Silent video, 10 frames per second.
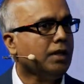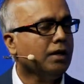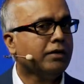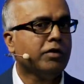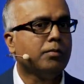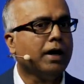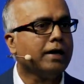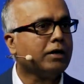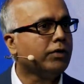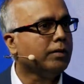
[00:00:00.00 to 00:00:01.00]
given my
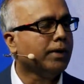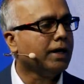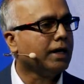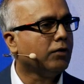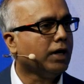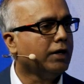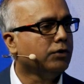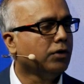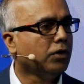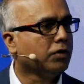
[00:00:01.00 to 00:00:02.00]
equity background, I do
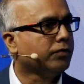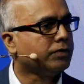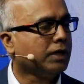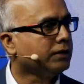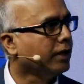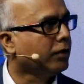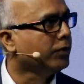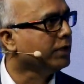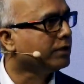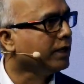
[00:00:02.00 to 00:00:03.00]
a lot of structured
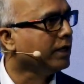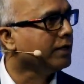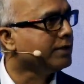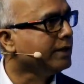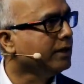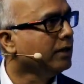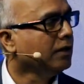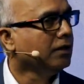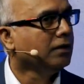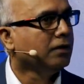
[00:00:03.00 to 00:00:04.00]
equity trade. I see the
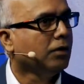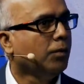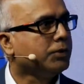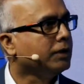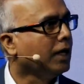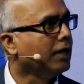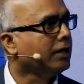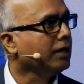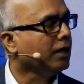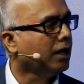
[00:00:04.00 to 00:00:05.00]

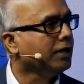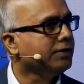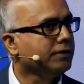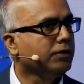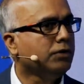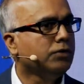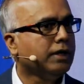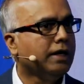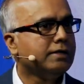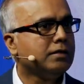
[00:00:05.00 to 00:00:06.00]
optionality. I see a huge
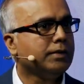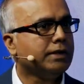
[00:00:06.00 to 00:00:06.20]
asymmetric